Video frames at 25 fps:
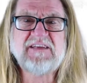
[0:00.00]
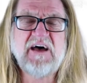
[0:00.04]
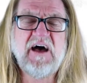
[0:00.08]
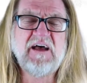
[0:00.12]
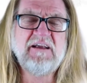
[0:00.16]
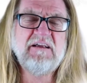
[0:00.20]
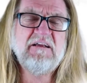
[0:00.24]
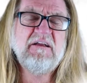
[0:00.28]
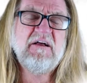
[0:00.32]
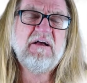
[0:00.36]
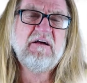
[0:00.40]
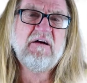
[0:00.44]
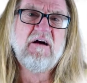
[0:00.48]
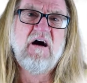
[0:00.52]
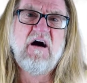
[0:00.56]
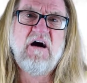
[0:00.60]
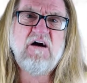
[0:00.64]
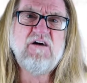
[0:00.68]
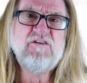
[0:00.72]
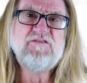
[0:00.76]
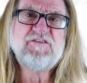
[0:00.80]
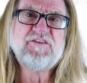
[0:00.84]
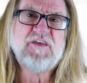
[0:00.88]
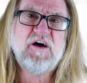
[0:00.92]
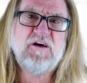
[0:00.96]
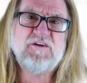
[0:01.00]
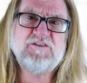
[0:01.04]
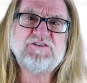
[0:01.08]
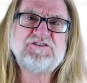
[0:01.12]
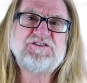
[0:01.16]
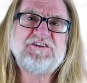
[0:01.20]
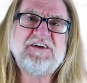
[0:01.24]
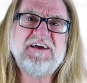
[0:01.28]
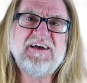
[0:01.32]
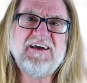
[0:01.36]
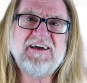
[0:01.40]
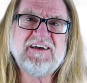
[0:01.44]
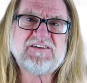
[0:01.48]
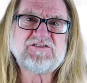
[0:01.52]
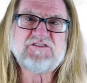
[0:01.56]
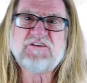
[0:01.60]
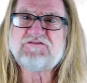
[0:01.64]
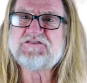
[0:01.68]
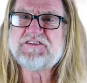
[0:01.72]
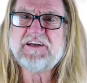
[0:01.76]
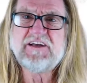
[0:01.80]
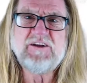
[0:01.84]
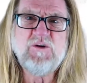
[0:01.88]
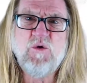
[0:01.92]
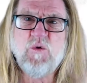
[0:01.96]
that over those years
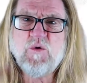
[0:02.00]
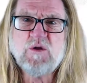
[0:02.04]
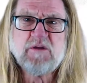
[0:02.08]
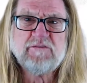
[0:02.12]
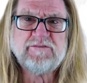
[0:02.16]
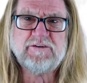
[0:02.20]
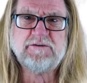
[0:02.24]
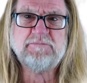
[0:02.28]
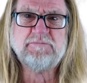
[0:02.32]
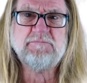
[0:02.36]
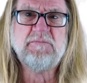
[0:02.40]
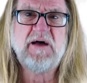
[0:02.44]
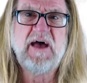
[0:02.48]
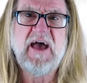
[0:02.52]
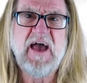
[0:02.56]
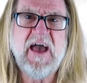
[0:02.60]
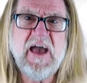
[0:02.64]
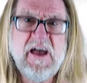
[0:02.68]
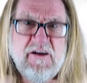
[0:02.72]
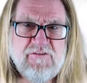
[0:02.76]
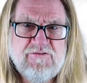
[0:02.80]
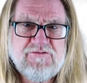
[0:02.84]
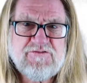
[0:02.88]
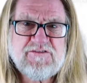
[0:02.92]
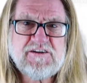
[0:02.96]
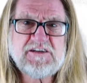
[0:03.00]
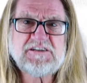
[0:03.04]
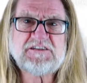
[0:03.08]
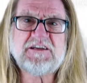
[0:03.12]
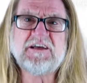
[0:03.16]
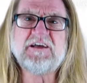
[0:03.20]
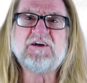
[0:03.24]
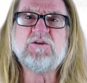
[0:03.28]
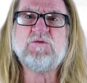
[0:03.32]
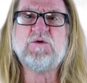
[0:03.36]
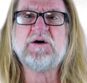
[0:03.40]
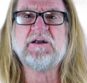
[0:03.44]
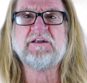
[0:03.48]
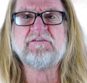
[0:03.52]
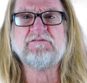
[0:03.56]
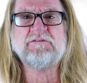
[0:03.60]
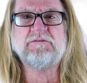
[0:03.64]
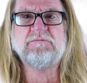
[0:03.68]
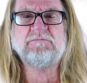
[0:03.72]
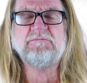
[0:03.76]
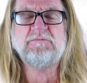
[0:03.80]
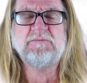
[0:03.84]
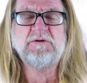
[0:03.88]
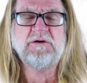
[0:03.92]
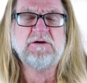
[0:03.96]
i've seen all of them every single one of
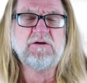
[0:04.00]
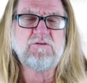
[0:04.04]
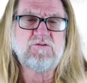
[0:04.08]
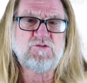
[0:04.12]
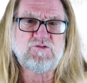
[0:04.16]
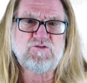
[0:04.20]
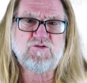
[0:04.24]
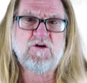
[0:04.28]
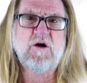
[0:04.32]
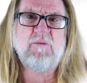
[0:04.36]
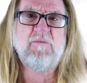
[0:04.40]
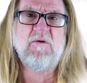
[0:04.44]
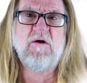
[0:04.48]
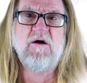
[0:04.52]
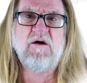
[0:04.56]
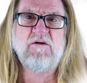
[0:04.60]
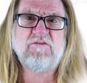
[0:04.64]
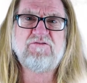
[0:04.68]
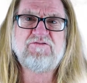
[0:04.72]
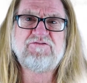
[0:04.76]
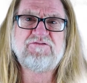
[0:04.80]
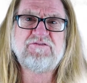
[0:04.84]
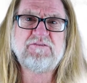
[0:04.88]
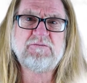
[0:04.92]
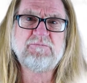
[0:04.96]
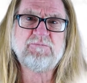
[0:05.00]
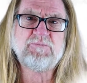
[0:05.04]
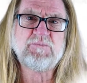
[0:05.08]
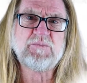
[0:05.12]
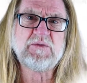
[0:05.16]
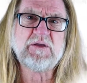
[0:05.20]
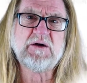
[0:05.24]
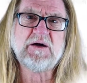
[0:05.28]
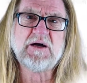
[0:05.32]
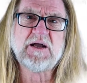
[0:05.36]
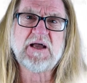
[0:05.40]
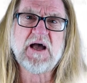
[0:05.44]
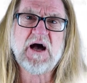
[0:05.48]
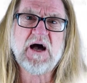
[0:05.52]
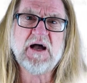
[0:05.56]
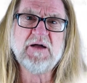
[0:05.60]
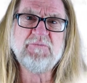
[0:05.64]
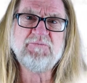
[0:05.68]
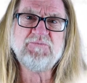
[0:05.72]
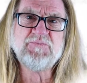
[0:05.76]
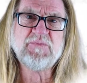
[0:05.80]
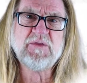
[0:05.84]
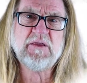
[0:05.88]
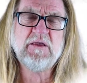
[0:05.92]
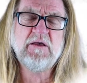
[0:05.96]
them drop off okay
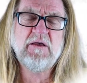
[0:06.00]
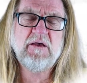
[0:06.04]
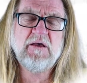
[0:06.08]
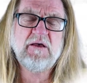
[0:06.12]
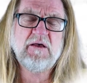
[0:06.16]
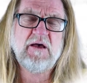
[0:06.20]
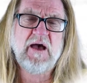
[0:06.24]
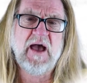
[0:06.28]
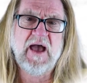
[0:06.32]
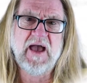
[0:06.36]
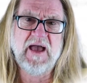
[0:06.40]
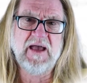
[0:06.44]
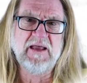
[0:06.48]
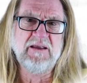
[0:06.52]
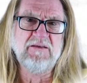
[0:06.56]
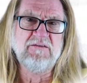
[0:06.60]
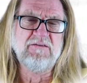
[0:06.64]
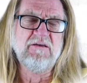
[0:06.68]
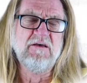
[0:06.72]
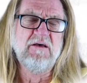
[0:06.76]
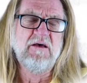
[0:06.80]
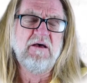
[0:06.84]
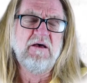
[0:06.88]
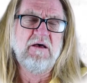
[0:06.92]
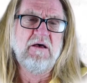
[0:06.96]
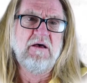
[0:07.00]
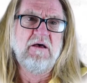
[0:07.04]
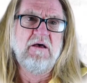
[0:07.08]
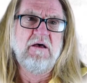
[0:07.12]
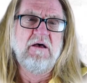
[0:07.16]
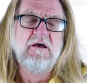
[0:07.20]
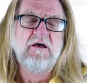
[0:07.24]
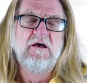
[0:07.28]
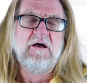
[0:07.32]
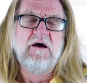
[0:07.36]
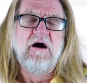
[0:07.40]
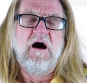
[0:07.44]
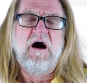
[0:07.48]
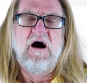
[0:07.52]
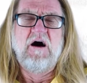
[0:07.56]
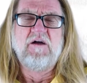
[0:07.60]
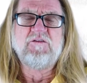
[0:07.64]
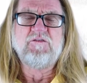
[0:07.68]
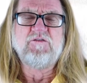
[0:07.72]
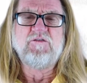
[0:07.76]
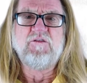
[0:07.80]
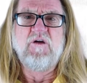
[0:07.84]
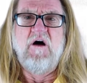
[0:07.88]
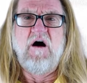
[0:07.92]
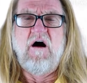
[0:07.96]
and
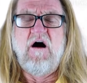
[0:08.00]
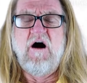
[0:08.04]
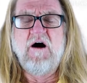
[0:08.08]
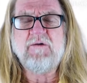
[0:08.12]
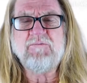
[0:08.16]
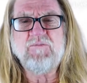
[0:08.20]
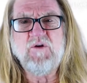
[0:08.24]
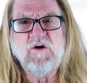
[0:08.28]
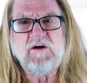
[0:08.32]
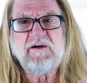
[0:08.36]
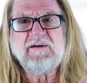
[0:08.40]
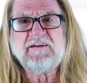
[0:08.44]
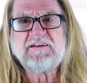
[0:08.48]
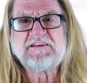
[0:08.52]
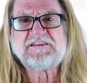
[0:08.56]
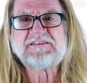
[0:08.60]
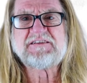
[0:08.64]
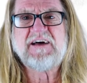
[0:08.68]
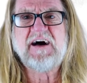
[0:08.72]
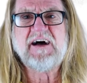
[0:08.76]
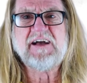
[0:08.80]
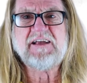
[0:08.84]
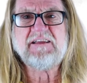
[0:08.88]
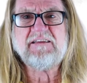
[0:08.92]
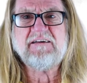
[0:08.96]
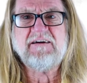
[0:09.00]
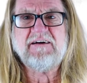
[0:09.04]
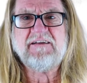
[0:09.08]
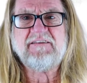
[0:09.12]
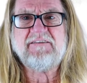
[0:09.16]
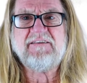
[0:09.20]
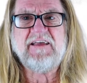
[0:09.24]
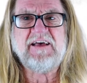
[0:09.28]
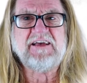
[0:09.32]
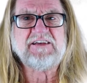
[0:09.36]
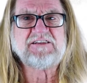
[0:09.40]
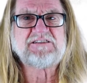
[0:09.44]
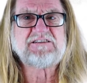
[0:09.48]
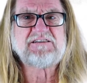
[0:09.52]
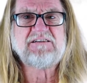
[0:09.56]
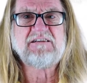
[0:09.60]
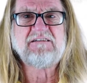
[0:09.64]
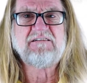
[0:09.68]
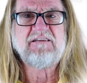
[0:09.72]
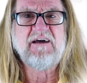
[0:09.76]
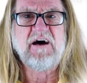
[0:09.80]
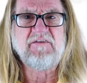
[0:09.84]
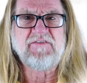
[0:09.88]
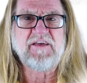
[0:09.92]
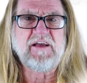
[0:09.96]
I'm not going to say that there's
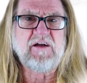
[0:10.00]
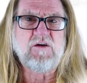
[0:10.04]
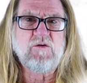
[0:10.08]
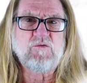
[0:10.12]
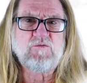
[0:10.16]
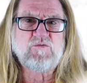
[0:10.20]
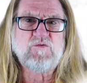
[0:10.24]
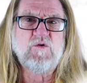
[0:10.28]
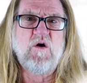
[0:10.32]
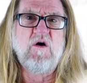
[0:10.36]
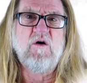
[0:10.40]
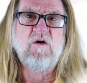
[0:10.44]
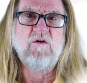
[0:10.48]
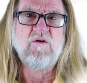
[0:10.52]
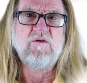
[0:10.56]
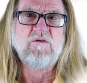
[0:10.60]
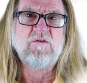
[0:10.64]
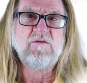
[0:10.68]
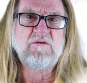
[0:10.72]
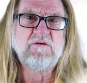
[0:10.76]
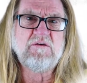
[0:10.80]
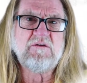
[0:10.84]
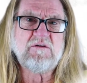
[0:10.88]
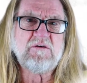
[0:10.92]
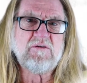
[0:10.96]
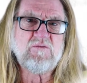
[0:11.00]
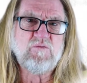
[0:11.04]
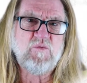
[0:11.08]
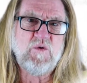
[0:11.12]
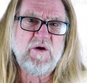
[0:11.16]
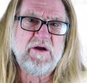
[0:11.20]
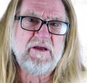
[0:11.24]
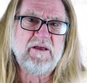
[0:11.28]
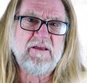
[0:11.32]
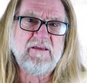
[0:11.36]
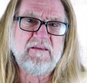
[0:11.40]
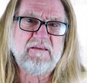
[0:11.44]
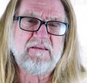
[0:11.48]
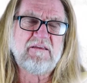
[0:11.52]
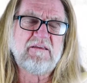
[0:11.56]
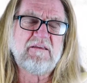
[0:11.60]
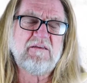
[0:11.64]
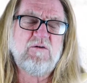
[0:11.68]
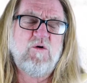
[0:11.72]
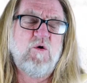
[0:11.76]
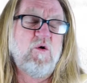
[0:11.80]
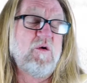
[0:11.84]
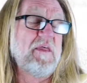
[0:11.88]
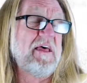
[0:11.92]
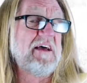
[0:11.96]
nothing wrong with,
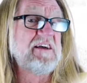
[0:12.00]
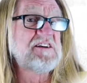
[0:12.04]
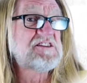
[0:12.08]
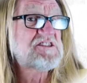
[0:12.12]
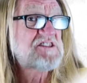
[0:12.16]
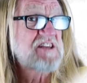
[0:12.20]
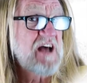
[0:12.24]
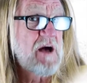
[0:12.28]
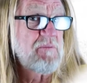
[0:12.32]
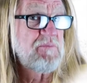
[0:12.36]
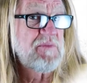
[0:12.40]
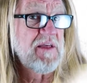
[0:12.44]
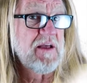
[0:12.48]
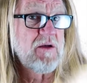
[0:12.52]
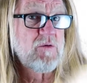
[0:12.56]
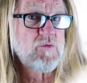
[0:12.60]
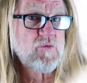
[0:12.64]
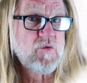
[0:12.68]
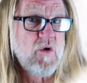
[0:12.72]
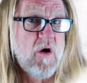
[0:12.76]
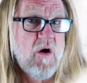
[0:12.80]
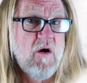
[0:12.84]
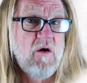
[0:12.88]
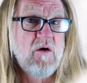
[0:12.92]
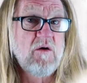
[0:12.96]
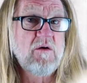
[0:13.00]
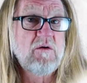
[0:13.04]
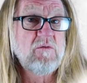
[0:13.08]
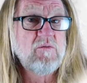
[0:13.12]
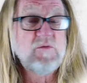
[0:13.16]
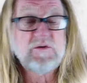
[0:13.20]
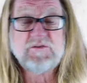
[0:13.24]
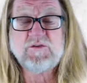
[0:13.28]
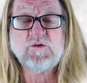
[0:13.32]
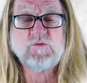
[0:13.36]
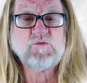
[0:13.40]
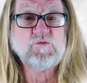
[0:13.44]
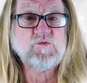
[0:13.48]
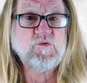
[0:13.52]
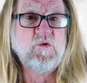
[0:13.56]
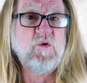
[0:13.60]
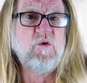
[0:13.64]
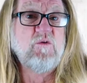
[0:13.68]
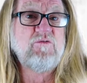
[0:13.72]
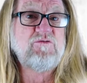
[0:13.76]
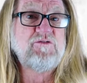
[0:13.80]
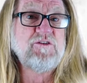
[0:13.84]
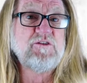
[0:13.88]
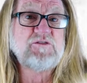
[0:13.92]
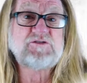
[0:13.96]
or there's something wrong with the raw
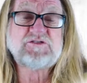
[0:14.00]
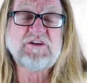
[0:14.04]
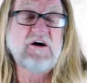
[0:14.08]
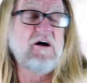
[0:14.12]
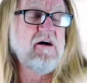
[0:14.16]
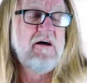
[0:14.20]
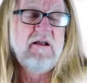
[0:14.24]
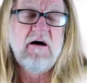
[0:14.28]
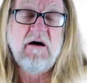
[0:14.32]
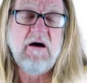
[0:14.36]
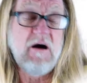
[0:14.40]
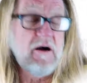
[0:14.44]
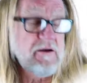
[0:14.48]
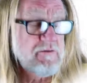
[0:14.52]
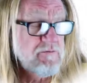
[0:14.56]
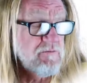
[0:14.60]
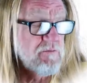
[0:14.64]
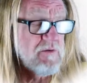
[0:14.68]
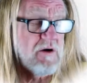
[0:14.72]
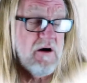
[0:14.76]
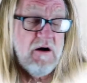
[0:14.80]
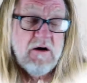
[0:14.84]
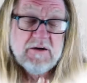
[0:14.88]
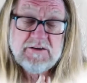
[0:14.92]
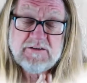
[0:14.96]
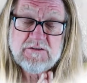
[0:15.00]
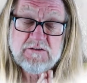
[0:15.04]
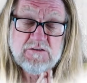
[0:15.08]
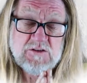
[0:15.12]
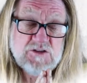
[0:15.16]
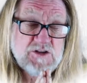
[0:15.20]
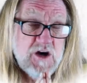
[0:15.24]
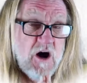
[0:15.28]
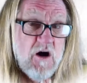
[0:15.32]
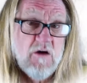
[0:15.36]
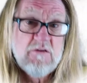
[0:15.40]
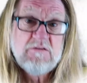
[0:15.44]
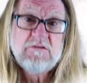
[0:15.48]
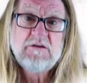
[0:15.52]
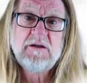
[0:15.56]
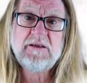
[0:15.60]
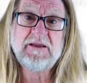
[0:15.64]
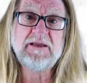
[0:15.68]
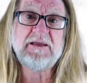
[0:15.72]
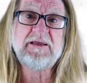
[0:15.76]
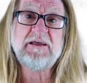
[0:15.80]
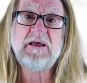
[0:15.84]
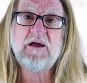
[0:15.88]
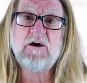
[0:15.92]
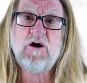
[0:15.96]
food I I, I
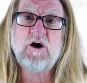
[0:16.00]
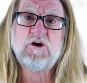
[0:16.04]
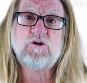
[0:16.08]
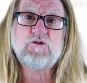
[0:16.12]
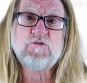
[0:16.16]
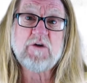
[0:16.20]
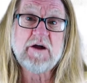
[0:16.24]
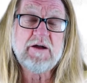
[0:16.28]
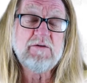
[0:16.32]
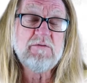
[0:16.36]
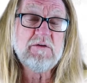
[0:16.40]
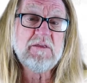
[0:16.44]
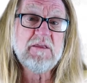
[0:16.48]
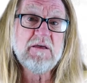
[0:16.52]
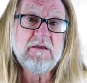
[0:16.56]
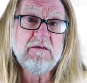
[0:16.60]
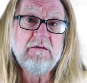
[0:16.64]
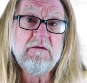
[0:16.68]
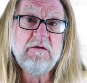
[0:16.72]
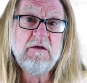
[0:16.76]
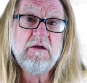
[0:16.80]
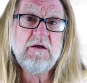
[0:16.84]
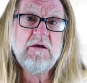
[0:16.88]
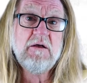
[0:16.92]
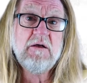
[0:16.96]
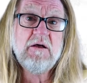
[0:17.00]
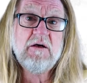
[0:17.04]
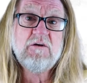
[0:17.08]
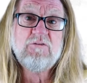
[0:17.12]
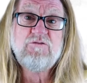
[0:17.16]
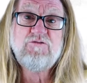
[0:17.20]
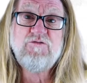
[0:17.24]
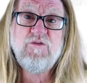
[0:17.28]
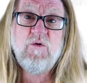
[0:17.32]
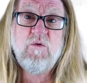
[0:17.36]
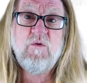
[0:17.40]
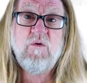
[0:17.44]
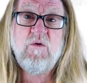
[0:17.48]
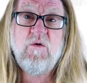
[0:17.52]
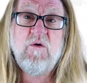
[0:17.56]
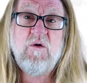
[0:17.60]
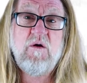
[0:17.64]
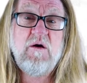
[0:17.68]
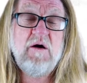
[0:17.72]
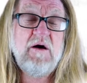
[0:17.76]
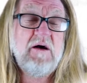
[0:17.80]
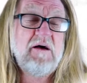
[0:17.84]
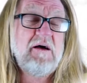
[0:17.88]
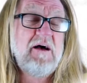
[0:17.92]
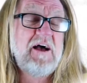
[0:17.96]
totally agree with it, for
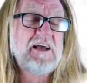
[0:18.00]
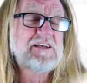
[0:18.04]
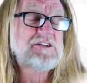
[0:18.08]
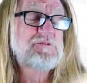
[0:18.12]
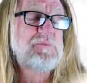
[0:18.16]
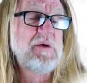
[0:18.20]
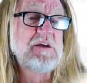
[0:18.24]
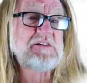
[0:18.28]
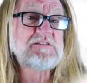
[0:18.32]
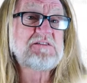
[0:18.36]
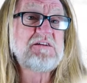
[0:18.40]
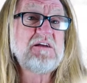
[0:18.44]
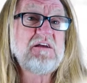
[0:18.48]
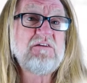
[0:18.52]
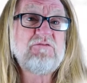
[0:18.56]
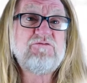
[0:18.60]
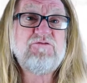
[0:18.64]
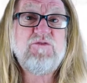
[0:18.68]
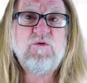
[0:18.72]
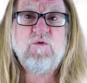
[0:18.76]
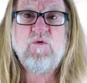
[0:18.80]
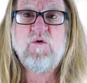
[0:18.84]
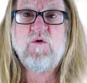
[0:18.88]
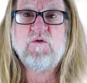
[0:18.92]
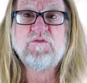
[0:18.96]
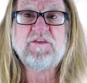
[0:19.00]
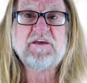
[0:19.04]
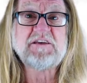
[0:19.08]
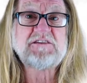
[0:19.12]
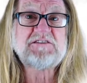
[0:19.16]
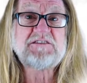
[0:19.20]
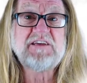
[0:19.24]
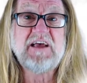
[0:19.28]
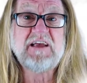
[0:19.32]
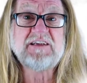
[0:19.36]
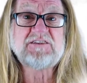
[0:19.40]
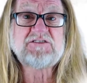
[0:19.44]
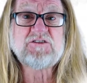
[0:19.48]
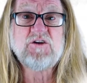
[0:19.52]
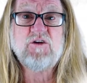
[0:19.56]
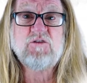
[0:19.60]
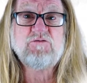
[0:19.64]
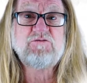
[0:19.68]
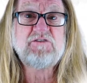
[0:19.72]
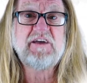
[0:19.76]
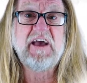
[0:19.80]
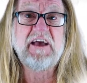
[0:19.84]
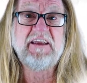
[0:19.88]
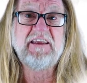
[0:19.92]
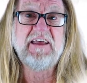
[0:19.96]
especially for the sense
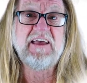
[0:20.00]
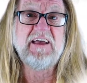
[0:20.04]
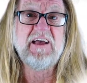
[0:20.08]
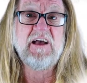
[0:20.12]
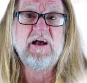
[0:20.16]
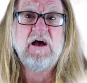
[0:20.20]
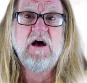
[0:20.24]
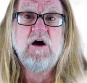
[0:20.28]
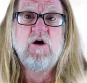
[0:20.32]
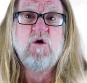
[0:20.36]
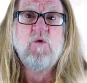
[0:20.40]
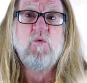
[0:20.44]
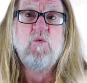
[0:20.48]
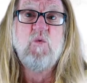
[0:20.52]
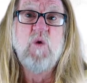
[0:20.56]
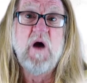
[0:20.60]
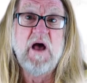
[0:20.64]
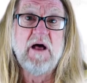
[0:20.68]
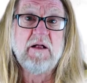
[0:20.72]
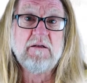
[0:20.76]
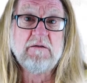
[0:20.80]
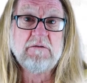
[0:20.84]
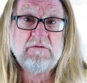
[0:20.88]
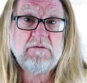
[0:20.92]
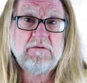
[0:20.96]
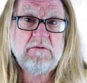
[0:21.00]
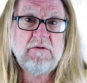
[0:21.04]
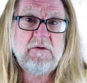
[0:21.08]
of getting well.